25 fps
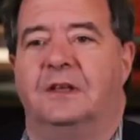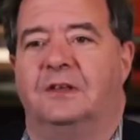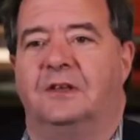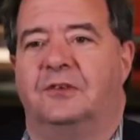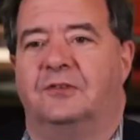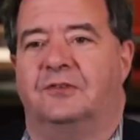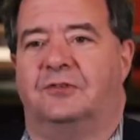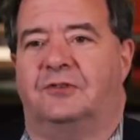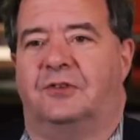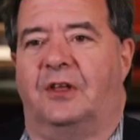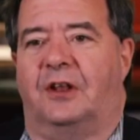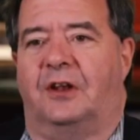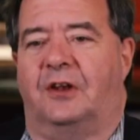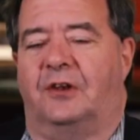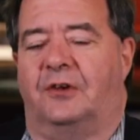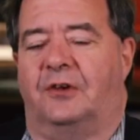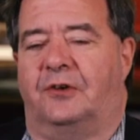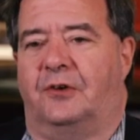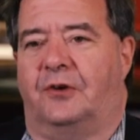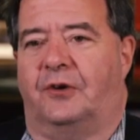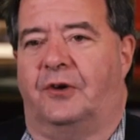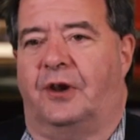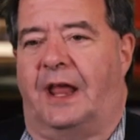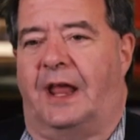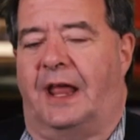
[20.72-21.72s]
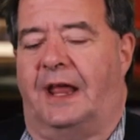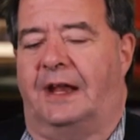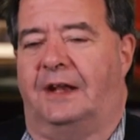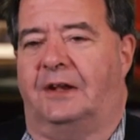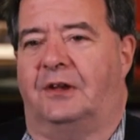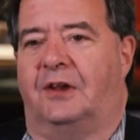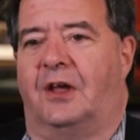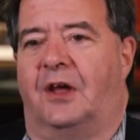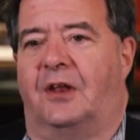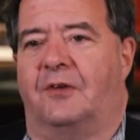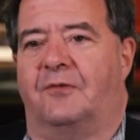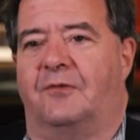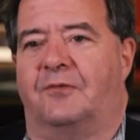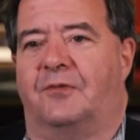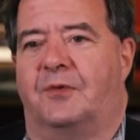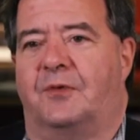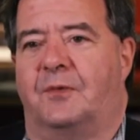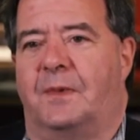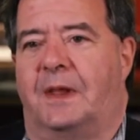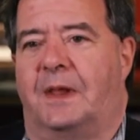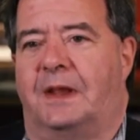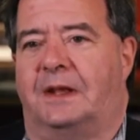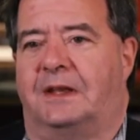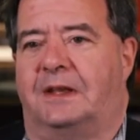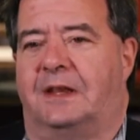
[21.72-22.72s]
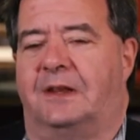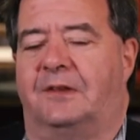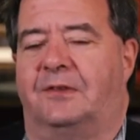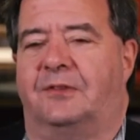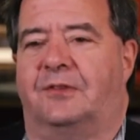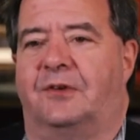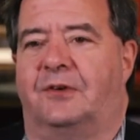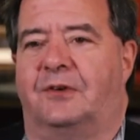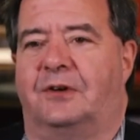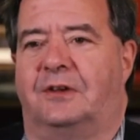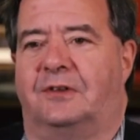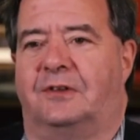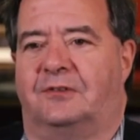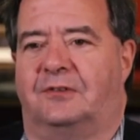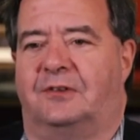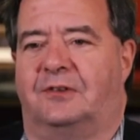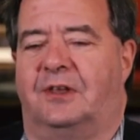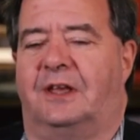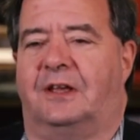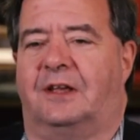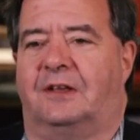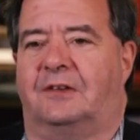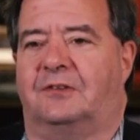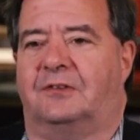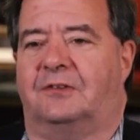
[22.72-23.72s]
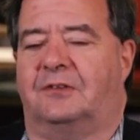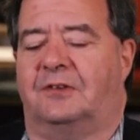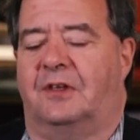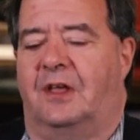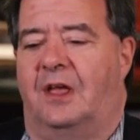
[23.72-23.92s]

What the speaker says: cylinder handgun from 1836.